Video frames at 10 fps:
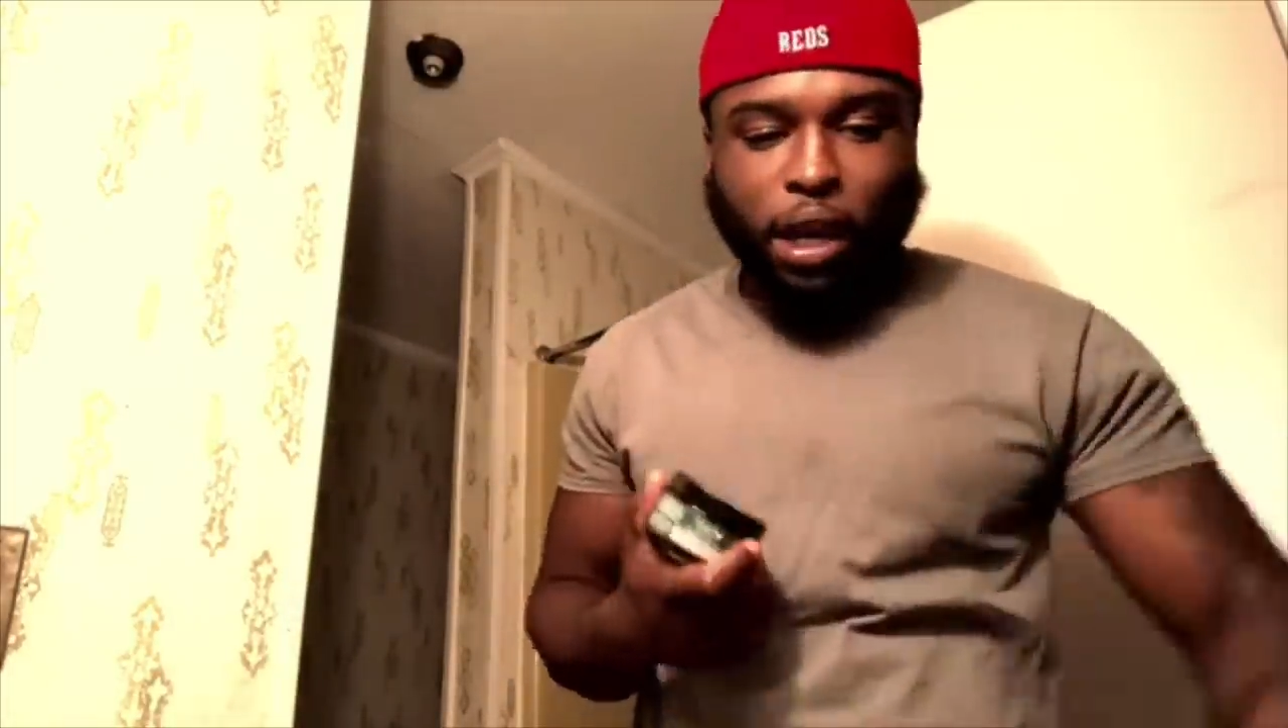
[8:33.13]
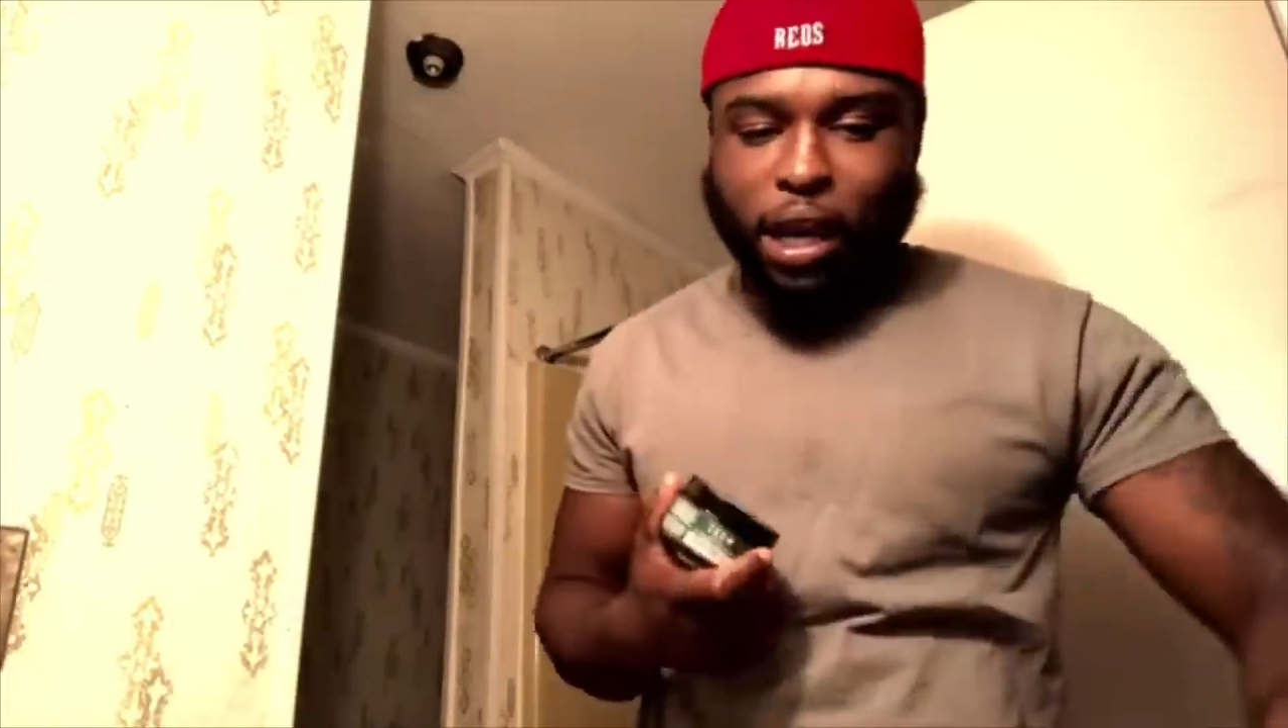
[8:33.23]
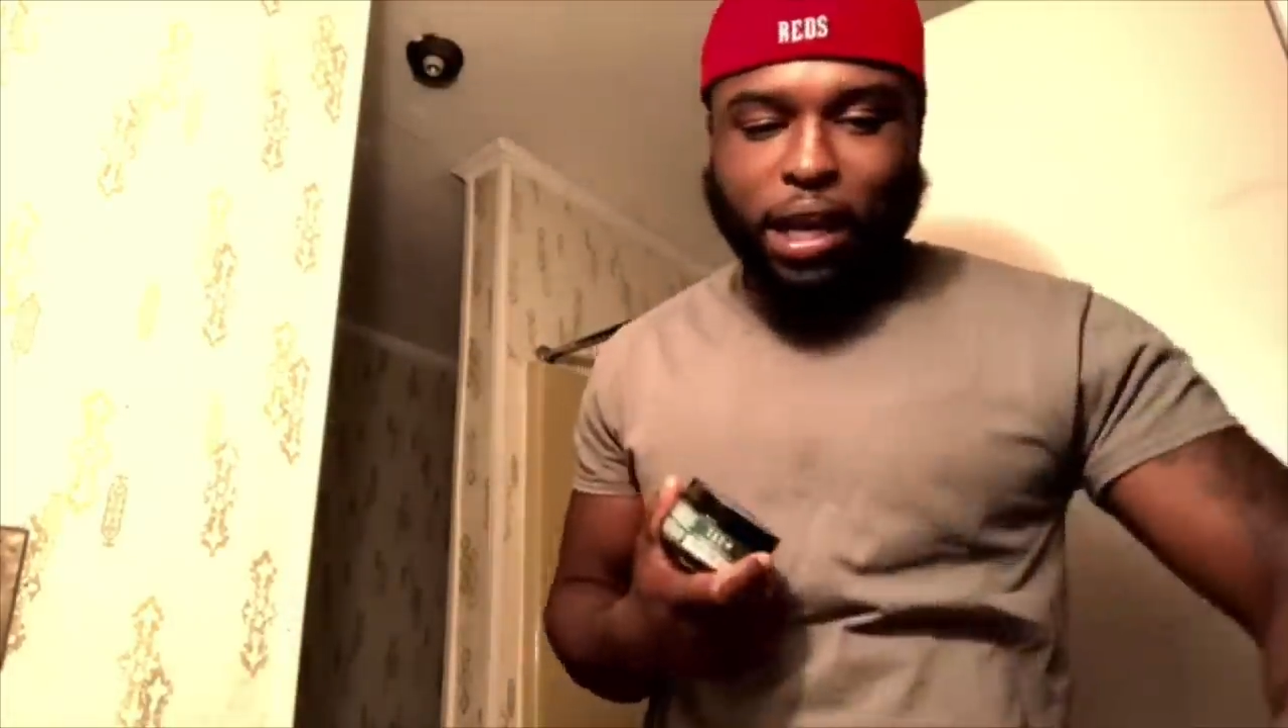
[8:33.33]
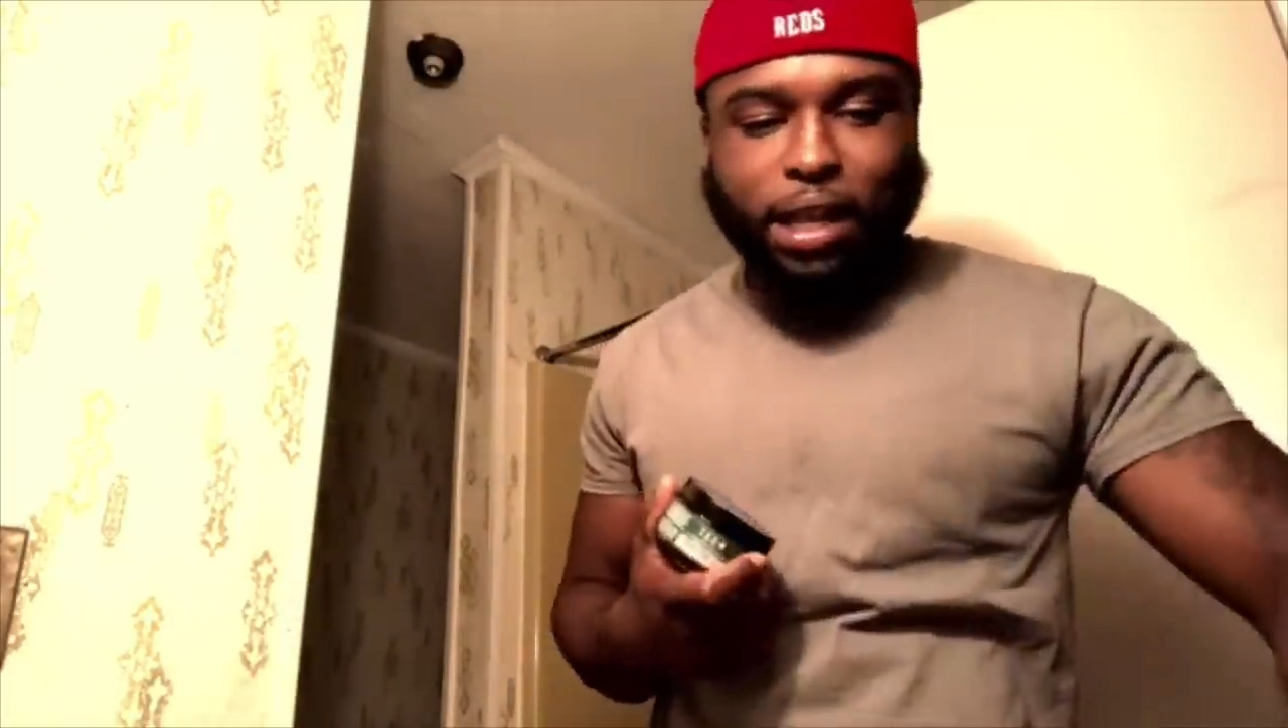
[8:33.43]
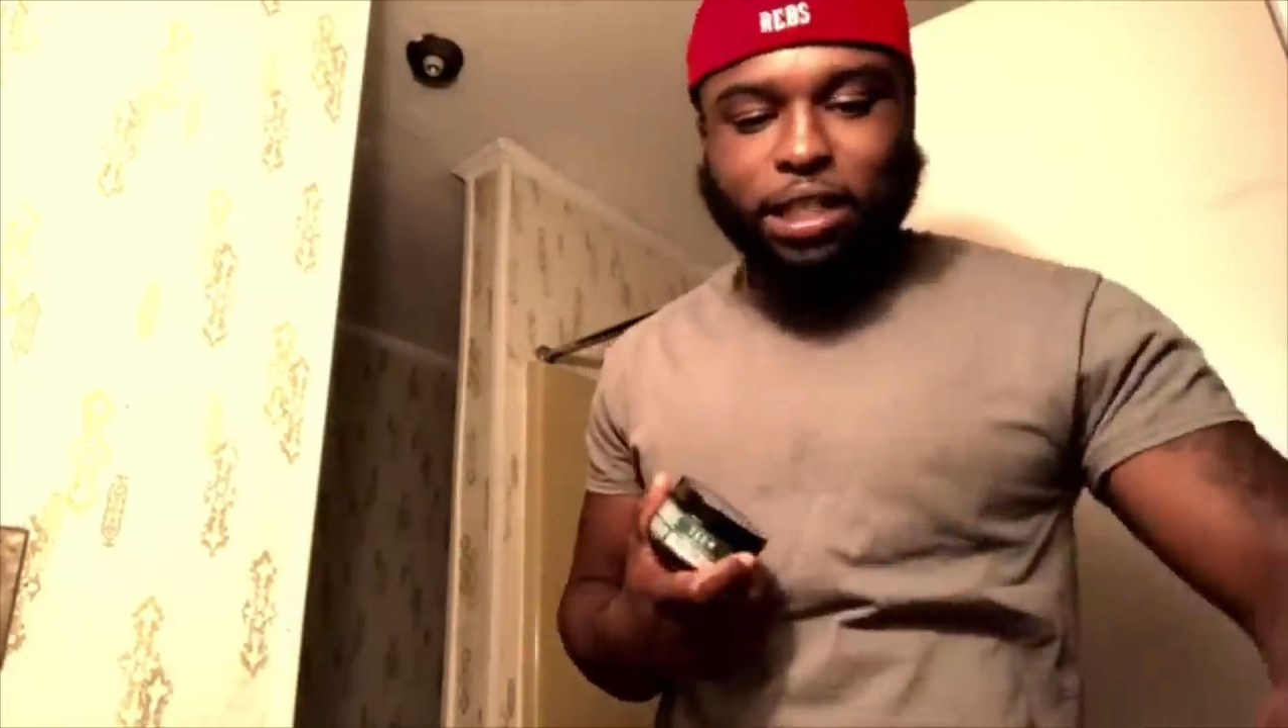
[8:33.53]

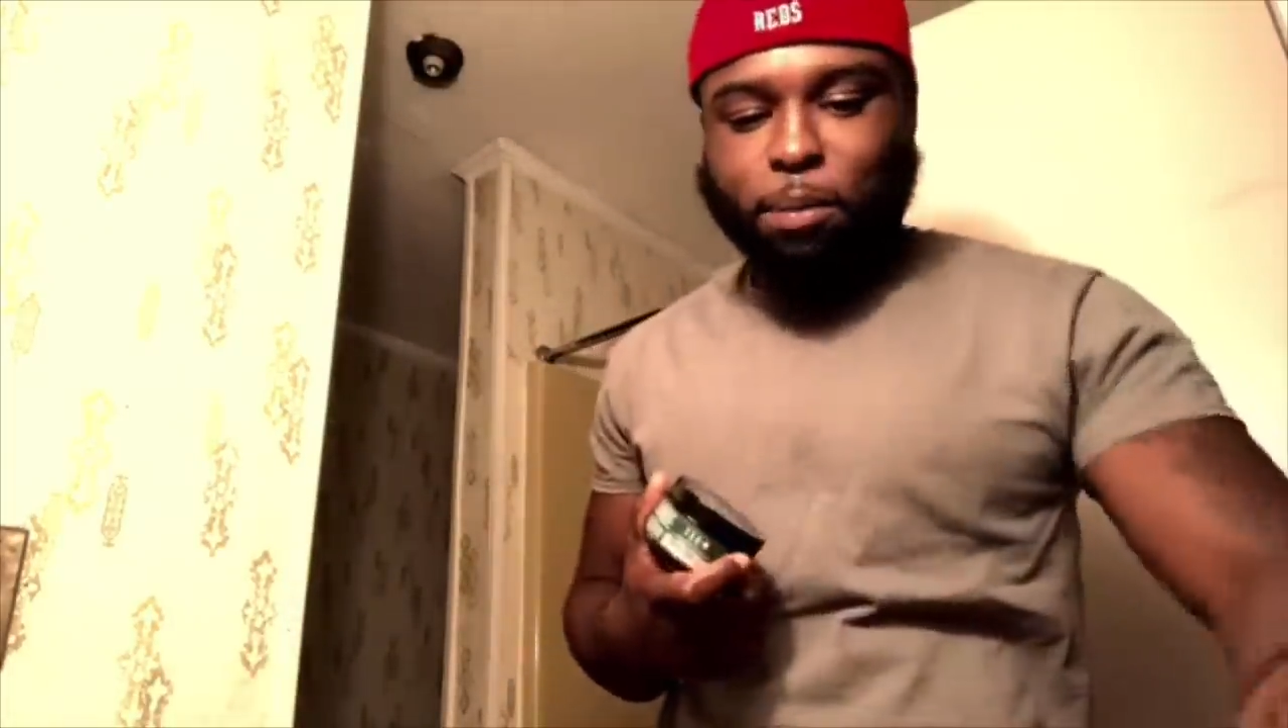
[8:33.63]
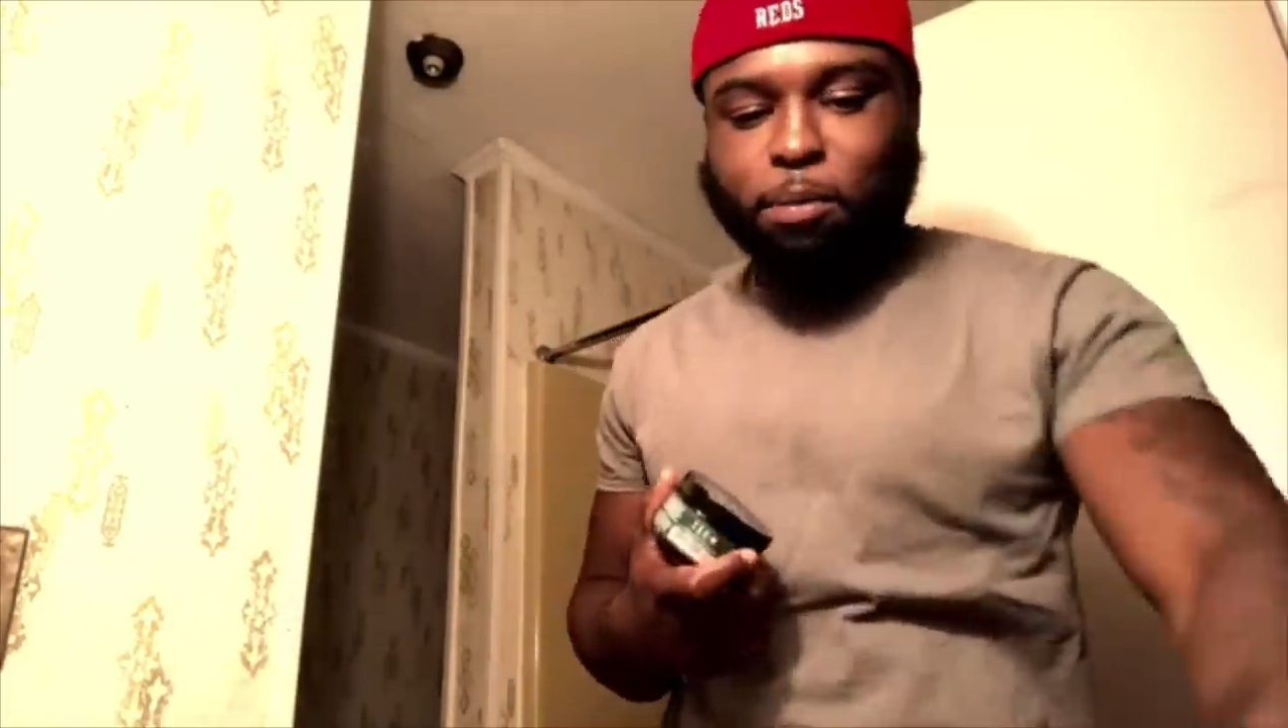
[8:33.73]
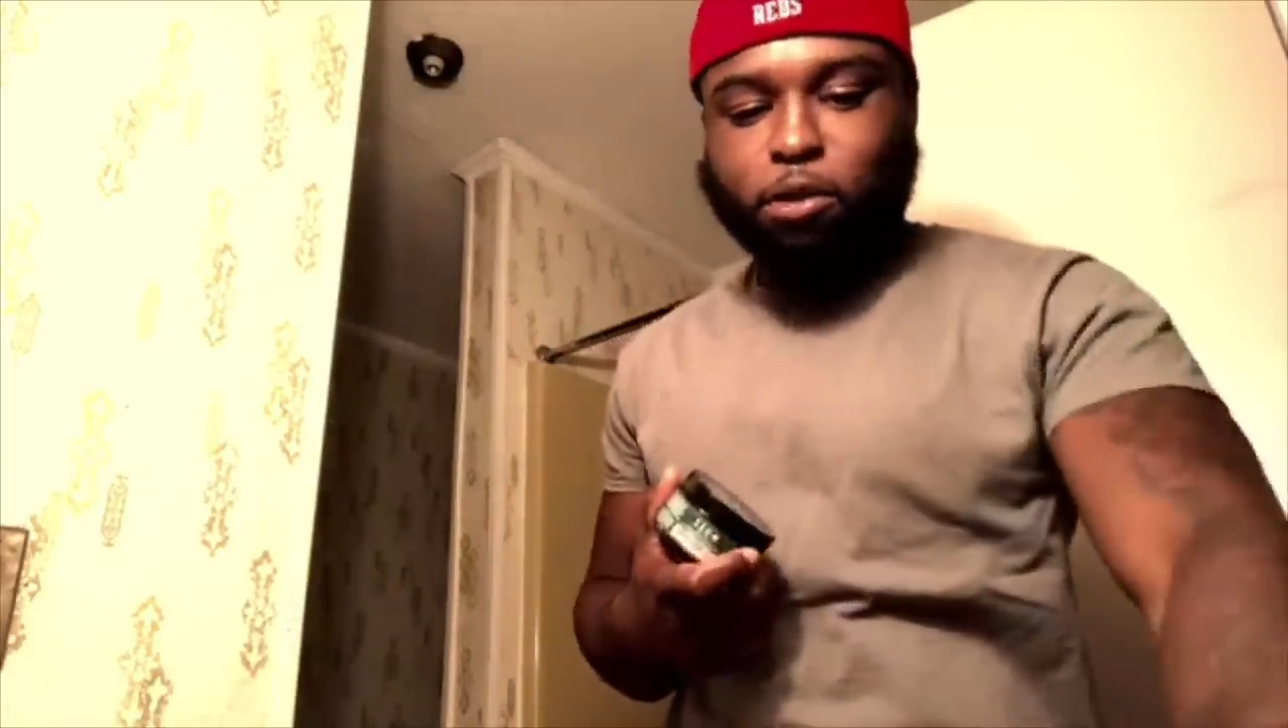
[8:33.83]
any type of